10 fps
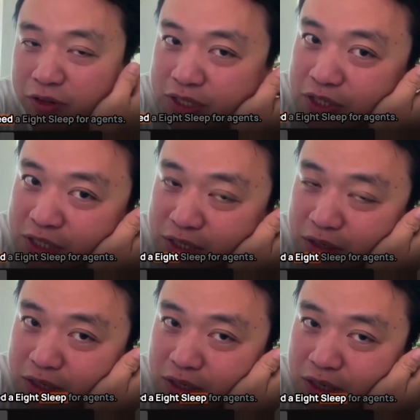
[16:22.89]
We need an eight
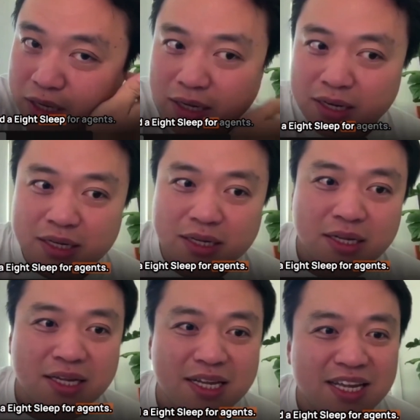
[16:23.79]
sleep for
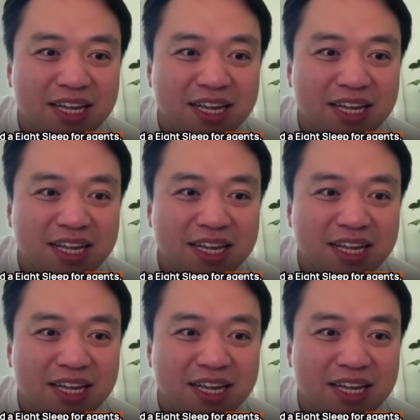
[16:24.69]
agents.